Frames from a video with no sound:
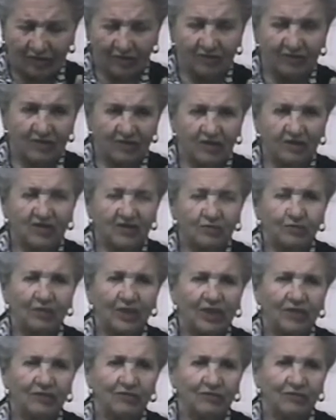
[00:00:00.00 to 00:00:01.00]
and
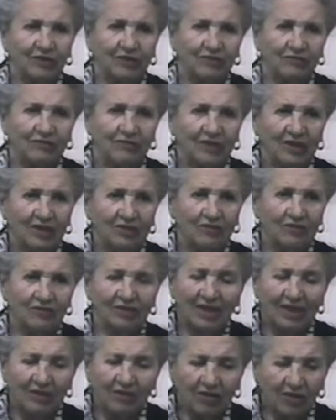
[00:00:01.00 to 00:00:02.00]
explained to him,
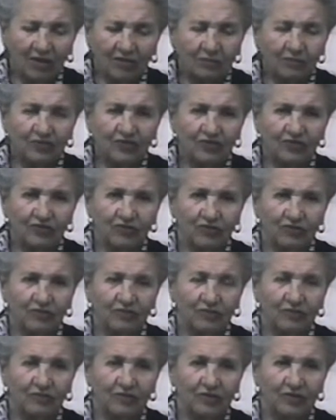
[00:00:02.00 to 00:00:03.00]
you cannot
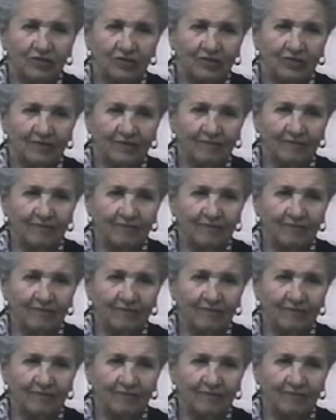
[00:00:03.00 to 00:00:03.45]
persecute the bird.